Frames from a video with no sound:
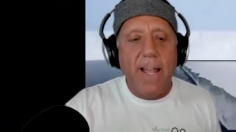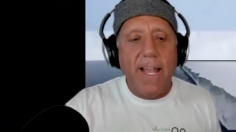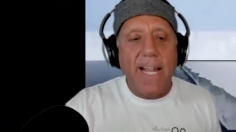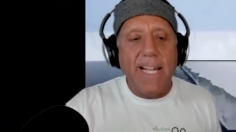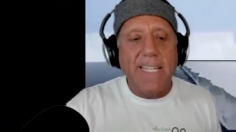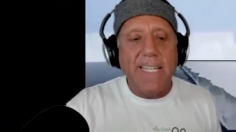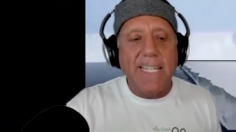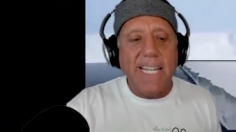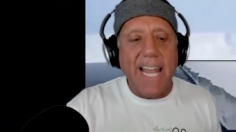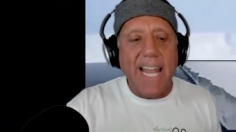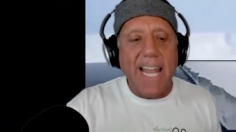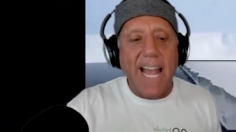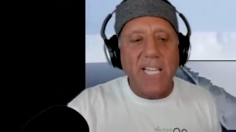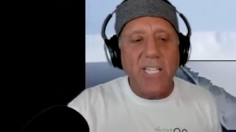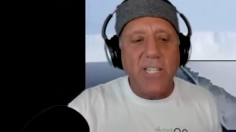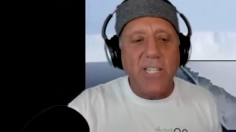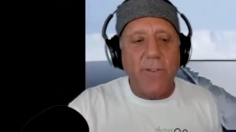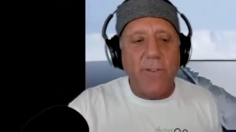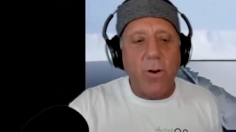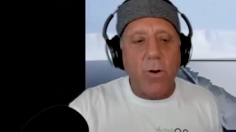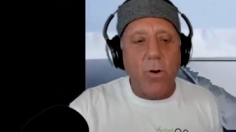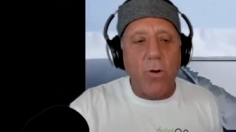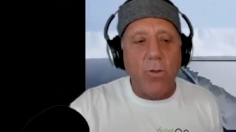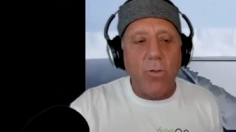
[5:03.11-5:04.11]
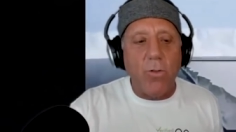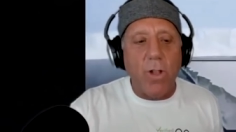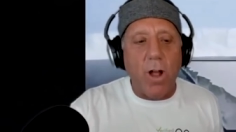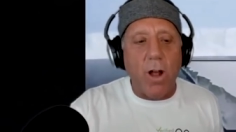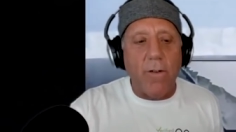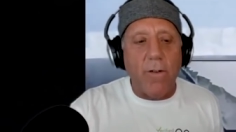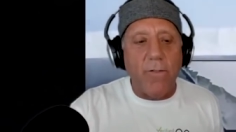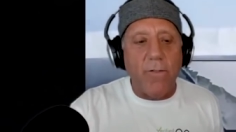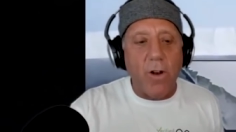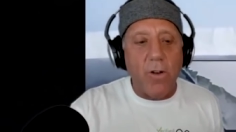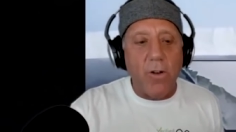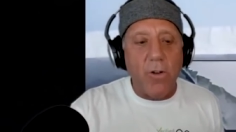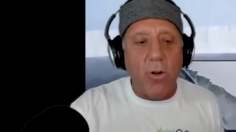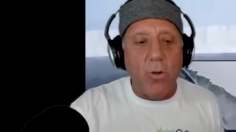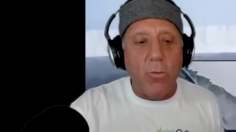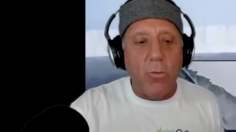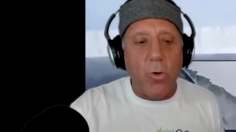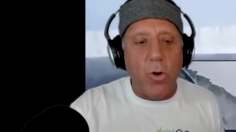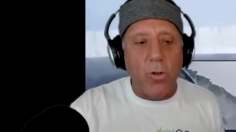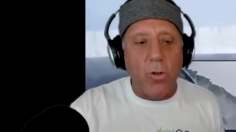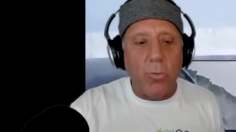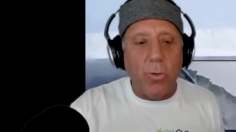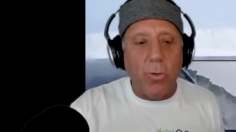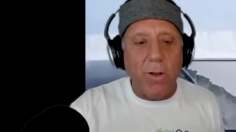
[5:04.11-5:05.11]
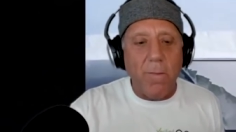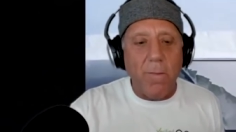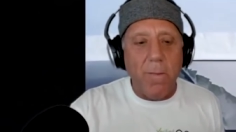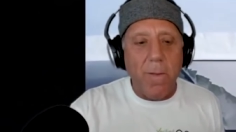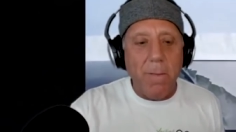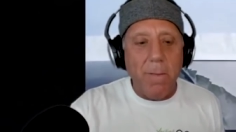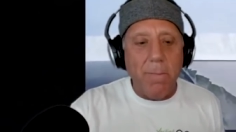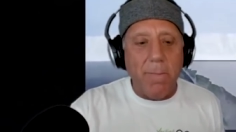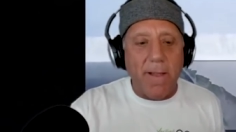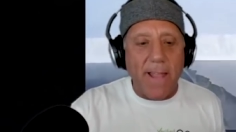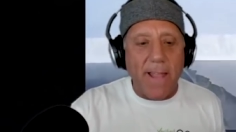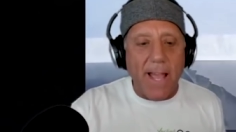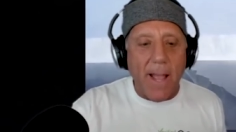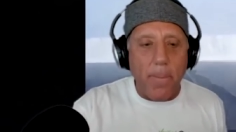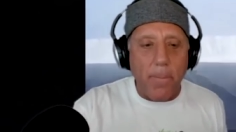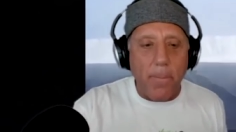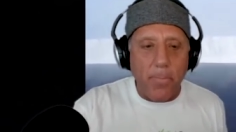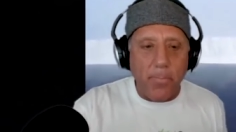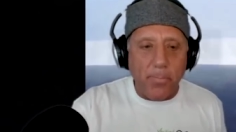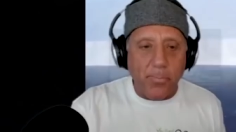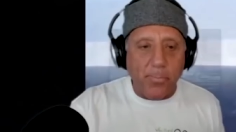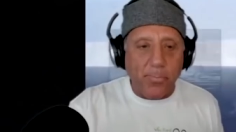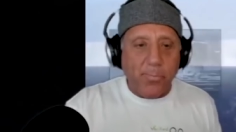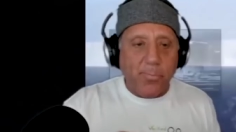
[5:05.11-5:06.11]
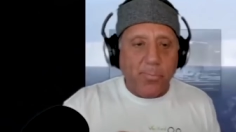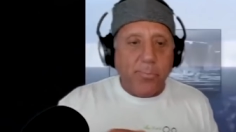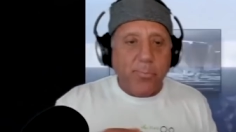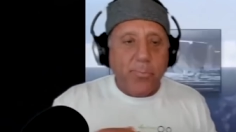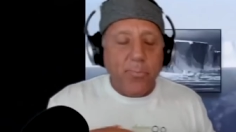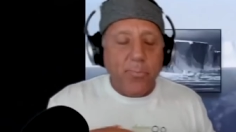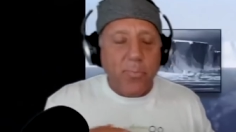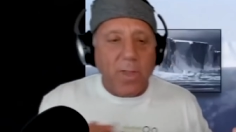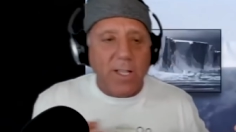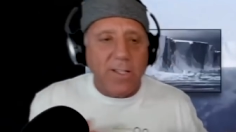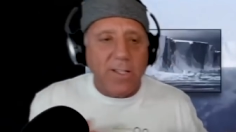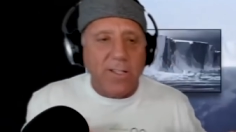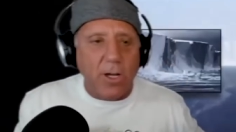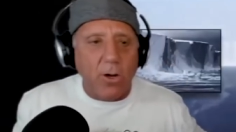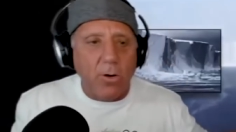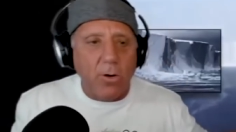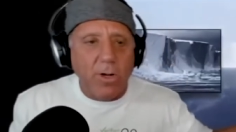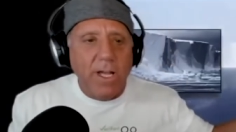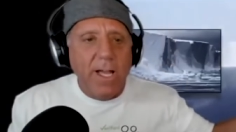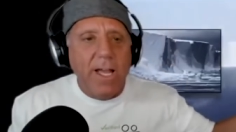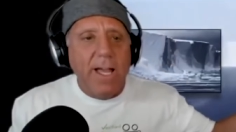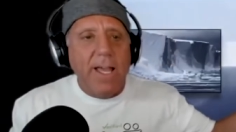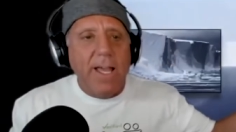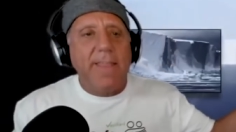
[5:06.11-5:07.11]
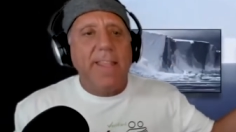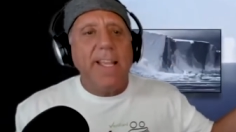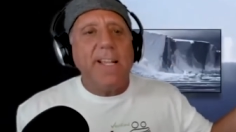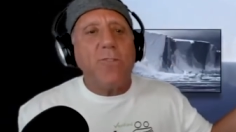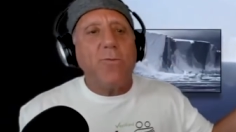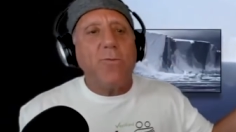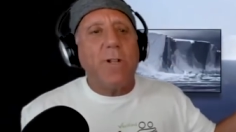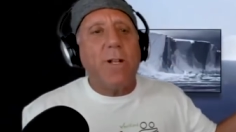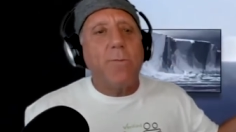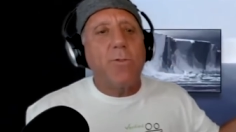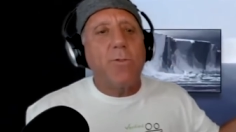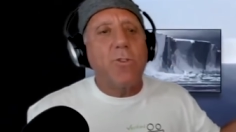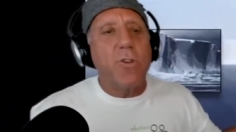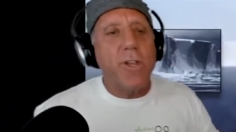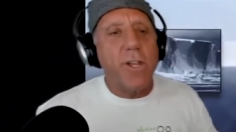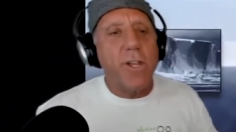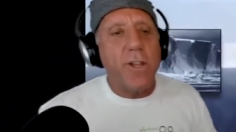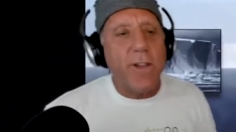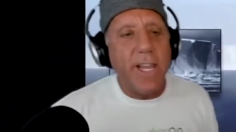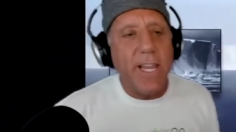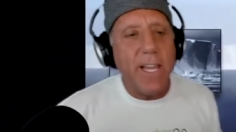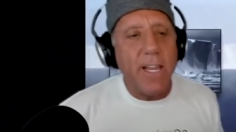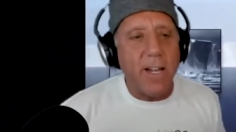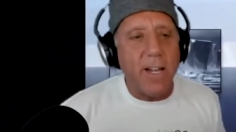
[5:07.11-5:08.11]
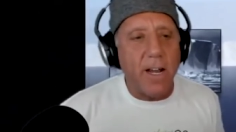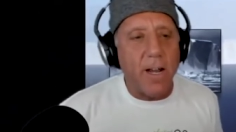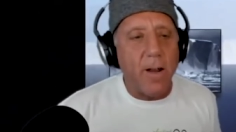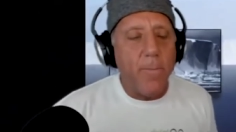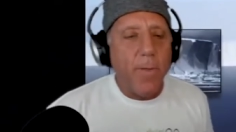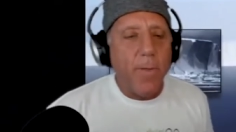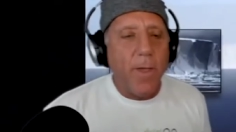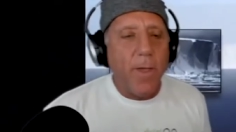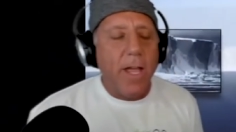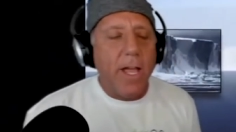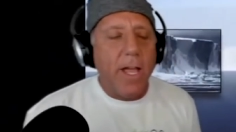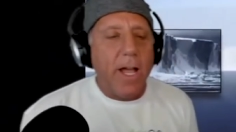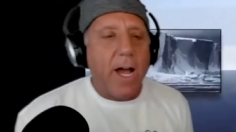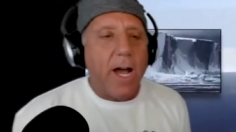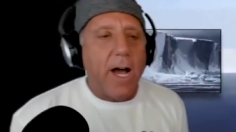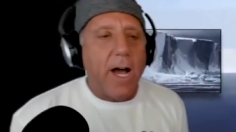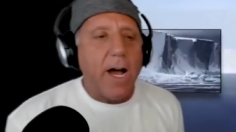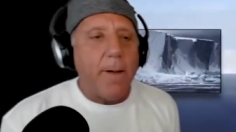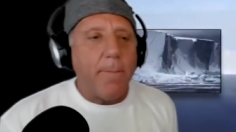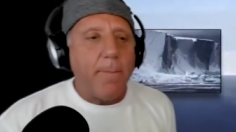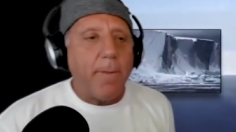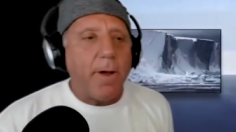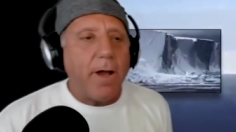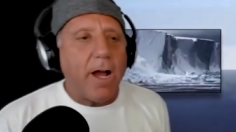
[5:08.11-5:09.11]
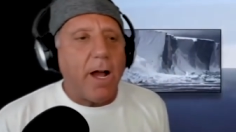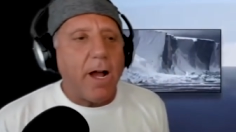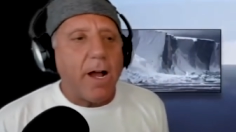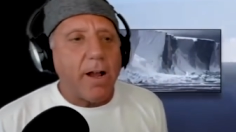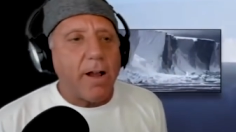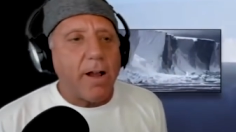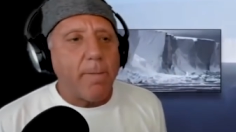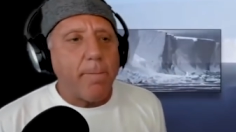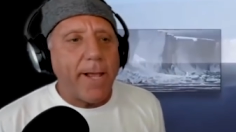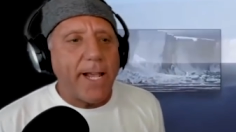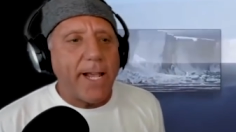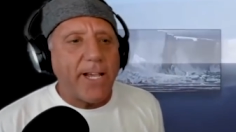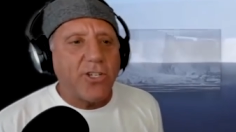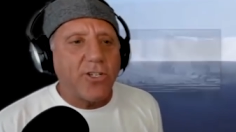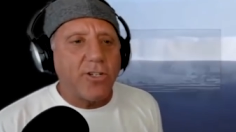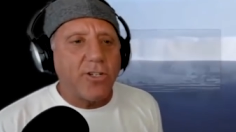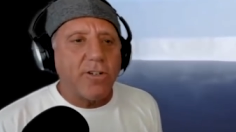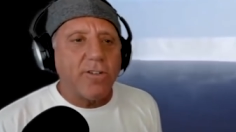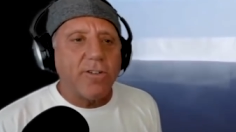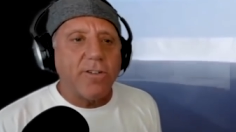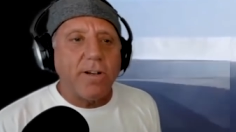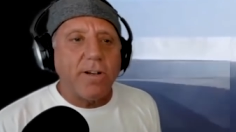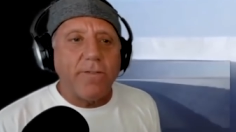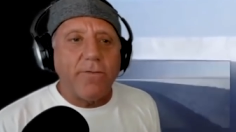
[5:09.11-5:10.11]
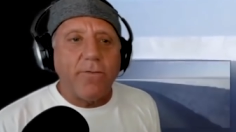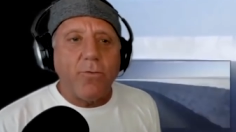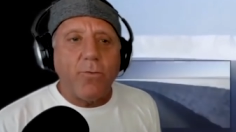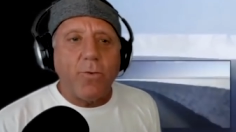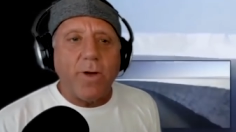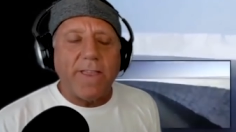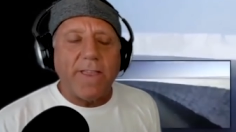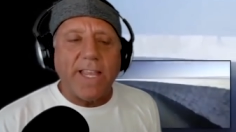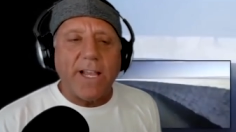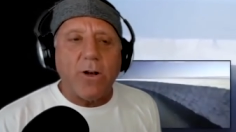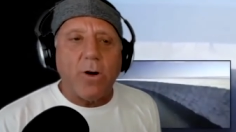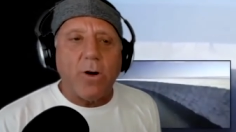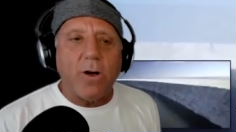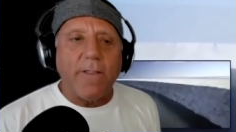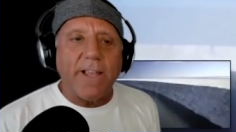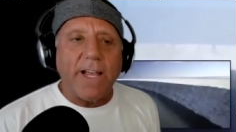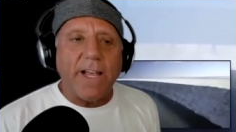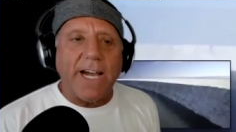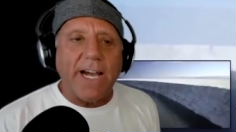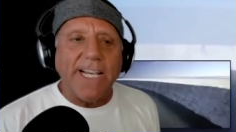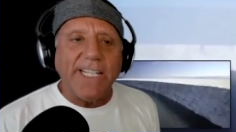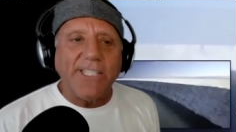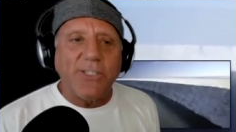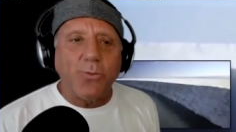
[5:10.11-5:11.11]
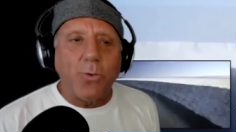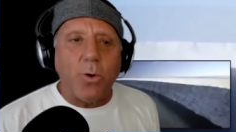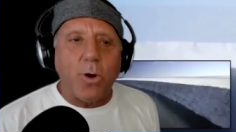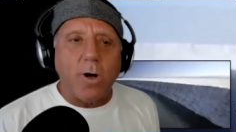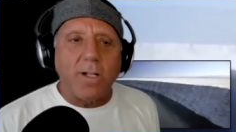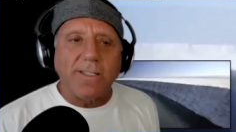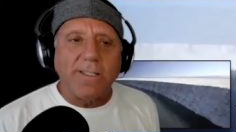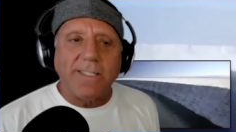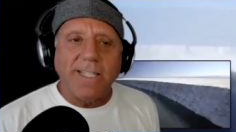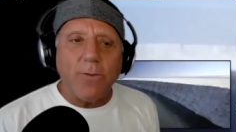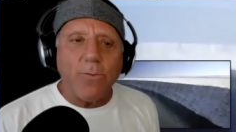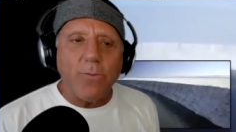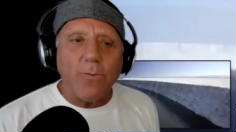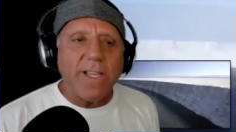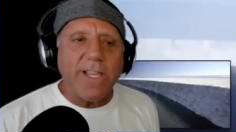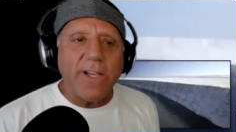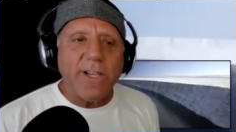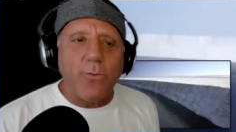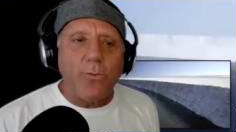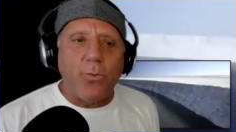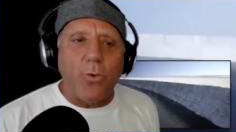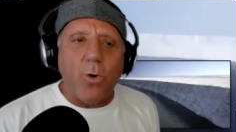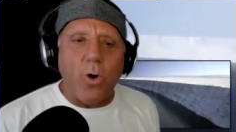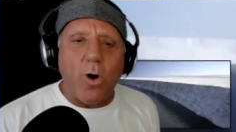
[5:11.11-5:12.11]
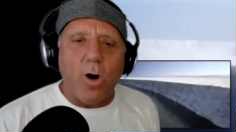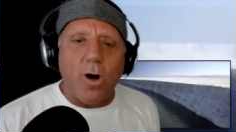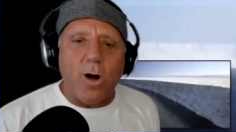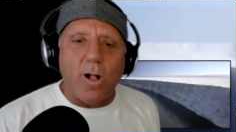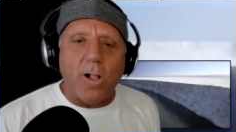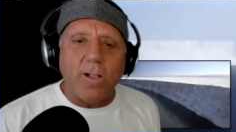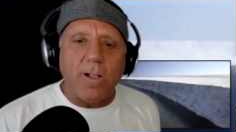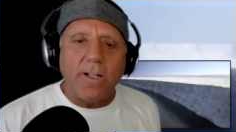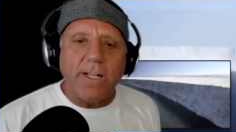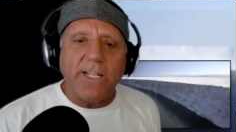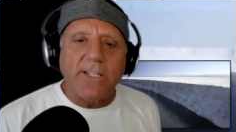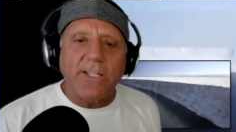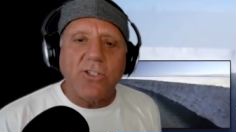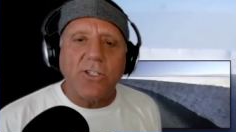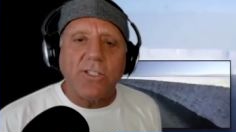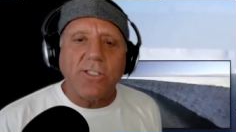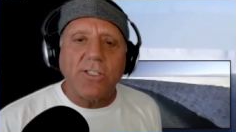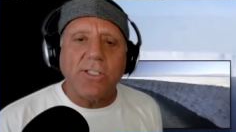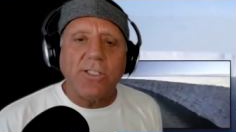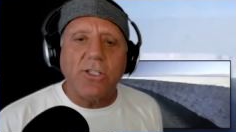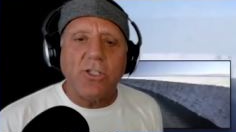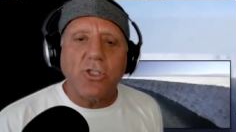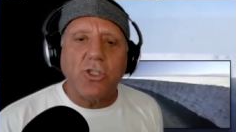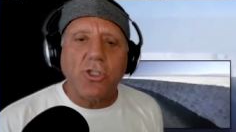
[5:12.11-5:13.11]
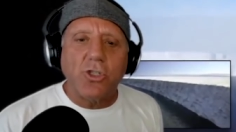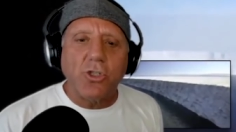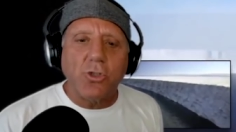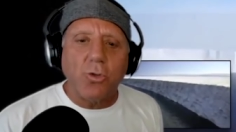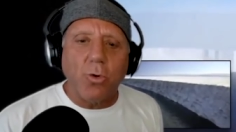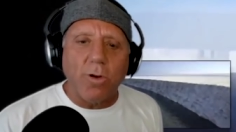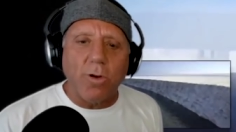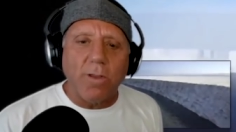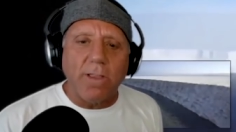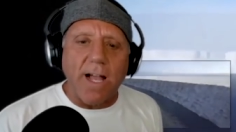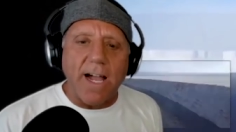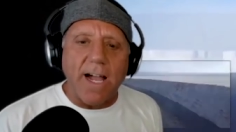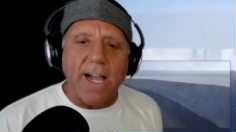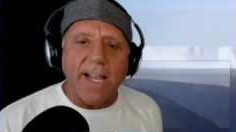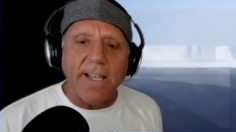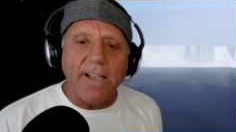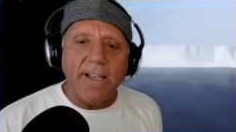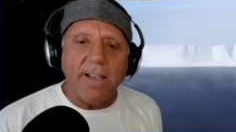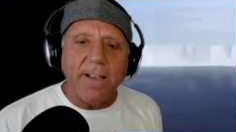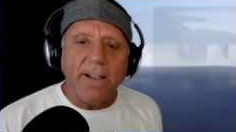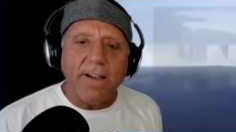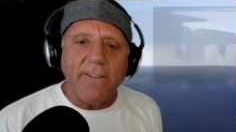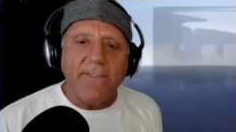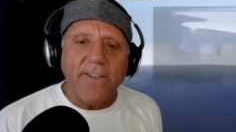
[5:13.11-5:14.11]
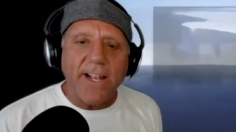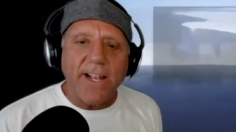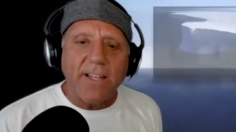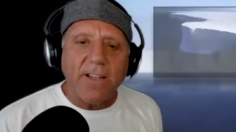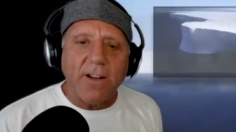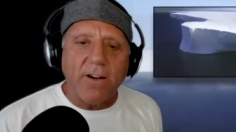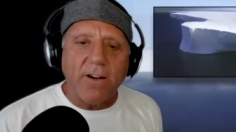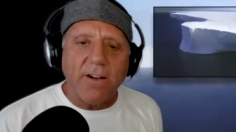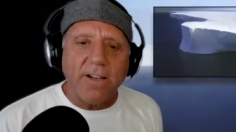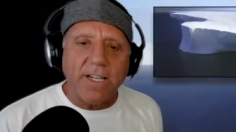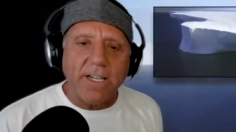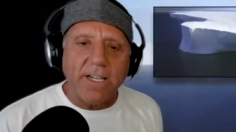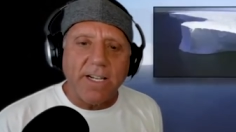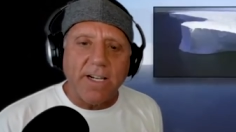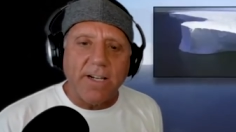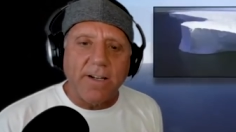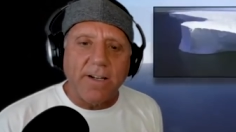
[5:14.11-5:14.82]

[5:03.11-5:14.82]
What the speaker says: It's the edge of our known world. What do I mean by that? So this, what I'm showing you here, are pictures of what they call the ice wall. It's not really a wall. It's just the shoreline of Antarctica.